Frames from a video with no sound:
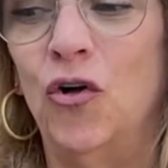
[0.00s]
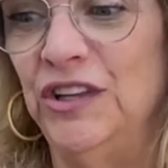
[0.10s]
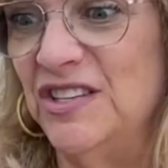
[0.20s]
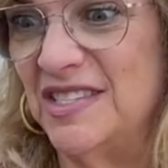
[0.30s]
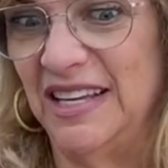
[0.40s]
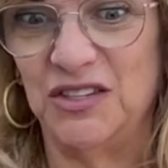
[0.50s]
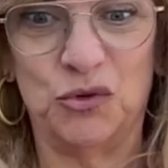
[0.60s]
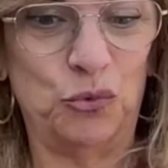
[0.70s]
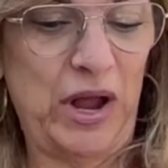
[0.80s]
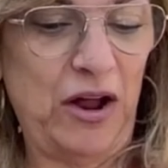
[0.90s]
these things
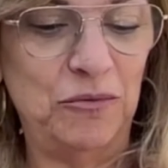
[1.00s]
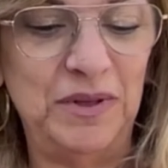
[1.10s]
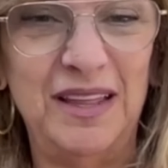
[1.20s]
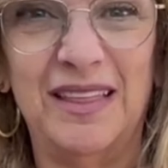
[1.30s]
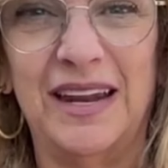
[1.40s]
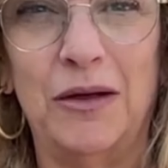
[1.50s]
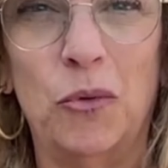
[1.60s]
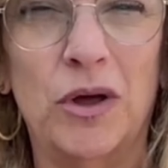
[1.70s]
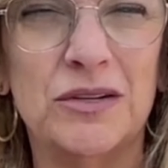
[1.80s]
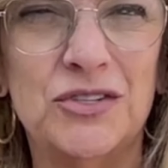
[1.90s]
around me that I
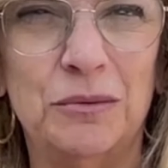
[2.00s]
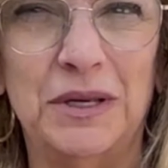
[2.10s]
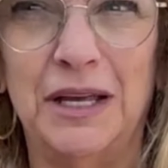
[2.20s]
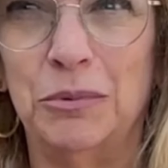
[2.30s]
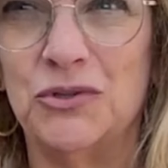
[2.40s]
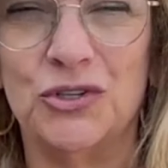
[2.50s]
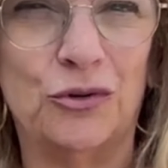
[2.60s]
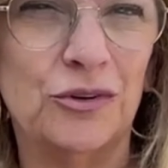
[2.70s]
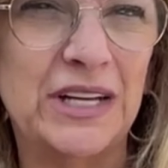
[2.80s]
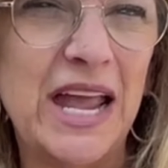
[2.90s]
want to be able to
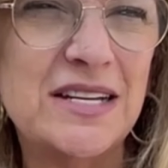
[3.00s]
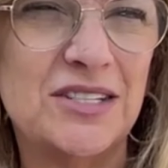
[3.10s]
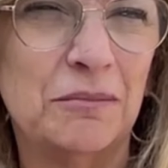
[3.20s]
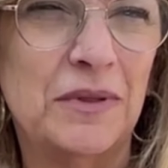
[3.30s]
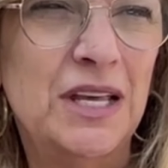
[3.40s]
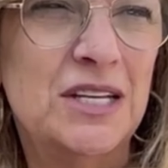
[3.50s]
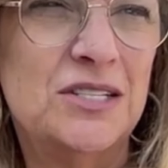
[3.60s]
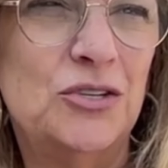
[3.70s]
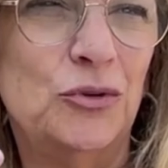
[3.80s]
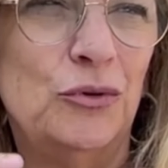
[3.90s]
create,
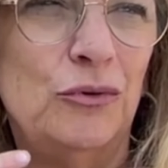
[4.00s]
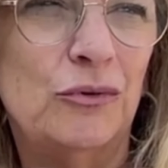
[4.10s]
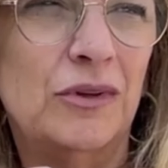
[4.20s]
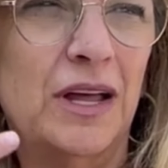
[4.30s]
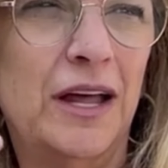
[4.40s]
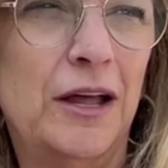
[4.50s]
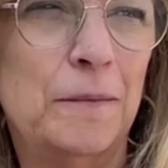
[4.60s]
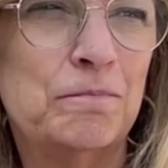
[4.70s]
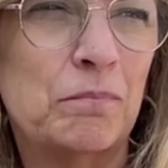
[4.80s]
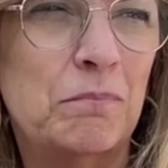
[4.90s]
to
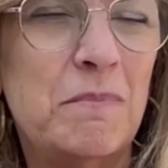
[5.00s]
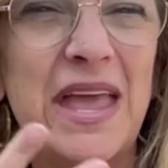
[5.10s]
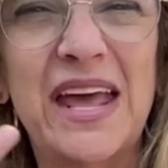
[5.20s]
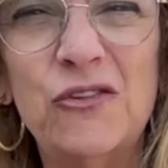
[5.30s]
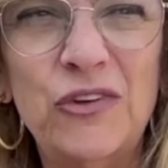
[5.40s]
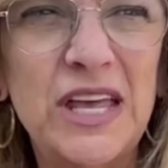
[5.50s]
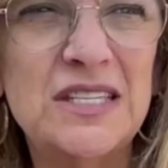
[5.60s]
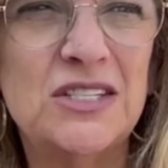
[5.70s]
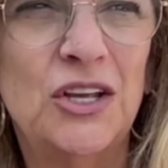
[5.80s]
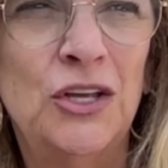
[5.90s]

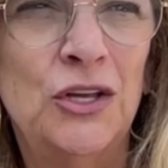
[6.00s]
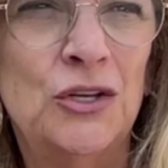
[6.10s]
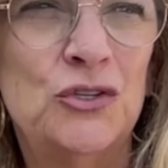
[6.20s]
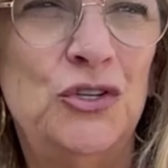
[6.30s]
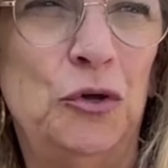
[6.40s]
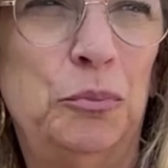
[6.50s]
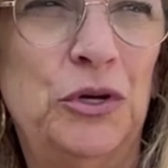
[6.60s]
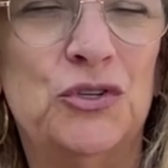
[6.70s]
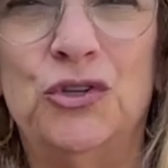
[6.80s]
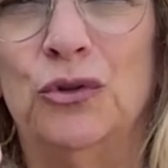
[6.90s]
manifest, to
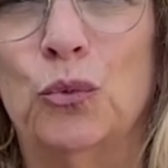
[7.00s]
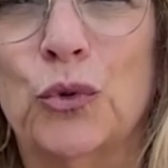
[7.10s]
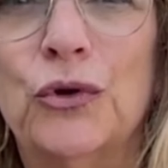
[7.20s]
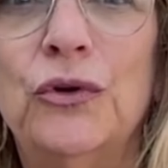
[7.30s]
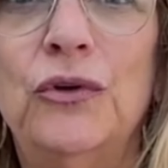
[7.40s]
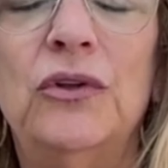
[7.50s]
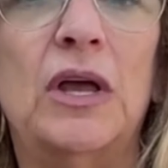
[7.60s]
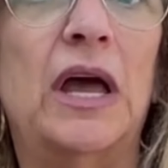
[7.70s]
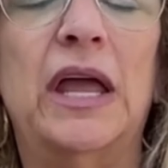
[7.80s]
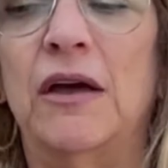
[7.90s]
put into the world.
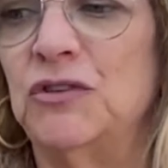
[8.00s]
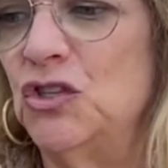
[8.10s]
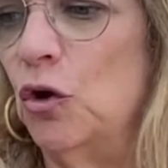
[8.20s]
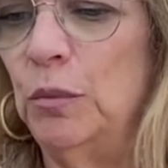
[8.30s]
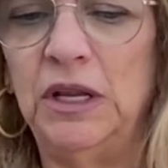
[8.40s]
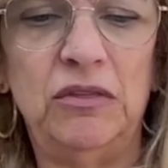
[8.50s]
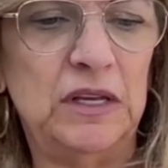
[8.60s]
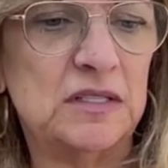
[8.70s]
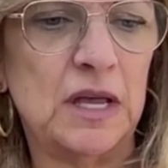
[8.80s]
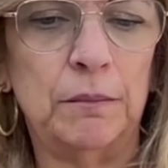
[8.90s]
I have so many
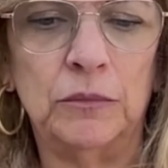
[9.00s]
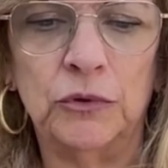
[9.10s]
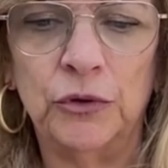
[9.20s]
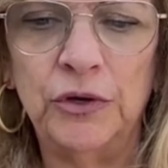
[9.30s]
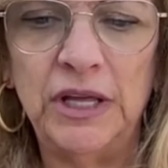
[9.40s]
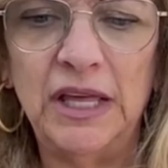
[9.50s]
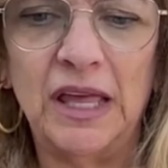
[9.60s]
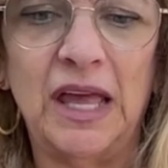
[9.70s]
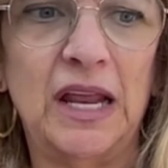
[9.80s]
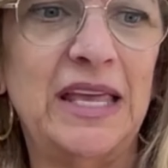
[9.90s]
things I'm learning
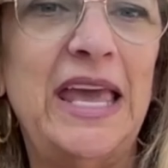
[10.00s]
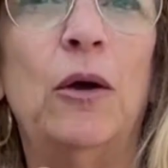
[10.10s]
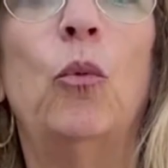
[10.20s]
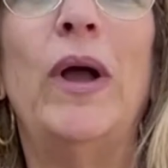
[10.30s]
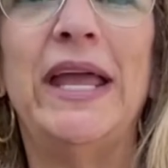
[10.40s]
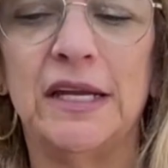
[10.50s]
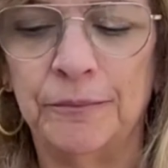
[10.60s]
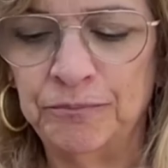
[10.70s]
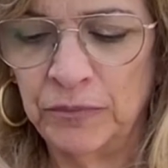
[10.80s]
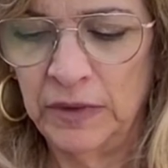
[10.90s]
and I can't wait.
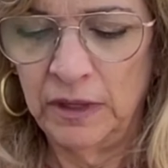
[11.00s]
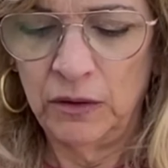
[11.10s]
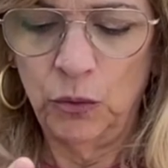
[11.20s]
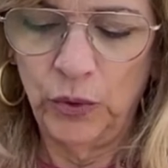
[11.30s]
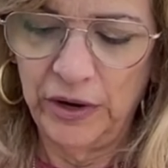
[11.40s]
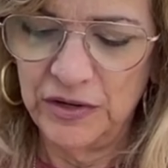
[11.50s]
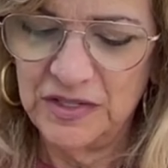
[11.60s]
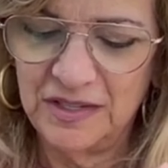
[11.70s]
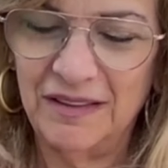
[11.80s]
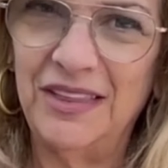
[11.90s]

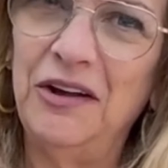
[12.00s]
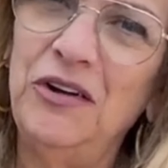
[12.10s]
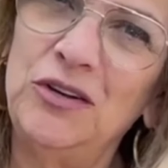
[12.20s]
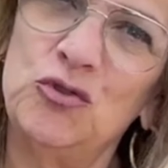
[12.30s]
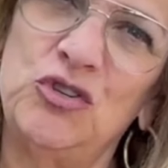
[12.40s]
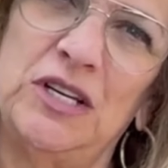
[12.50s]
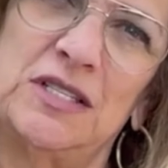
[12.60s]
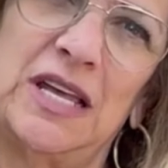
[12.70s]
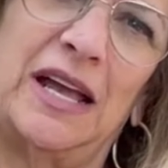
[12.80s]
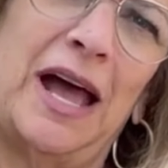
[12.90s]
Whereas their energy
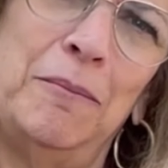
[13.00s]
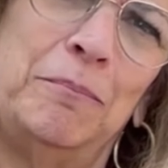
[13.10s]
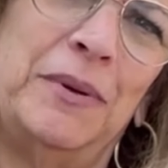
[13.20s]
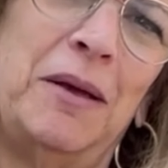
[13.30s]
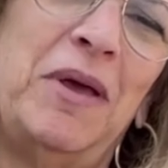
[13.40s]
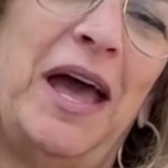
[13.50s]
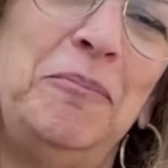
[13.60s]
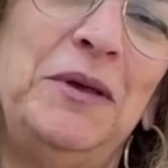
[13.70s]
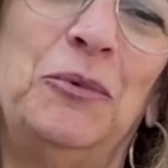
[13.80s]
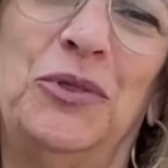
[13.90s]
is like, I'm
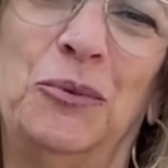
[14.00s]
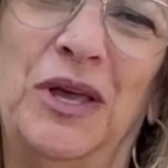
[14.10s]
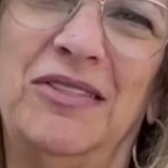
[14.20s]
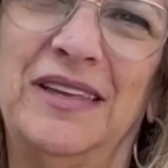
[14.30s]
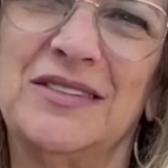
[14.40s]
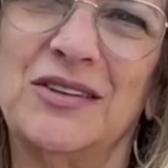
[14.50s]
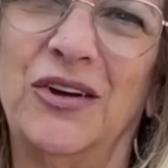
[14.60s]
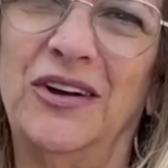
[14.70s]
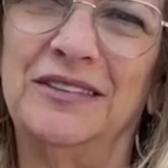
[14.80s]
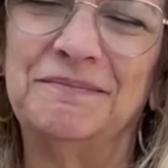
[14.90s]
happy with the way things are.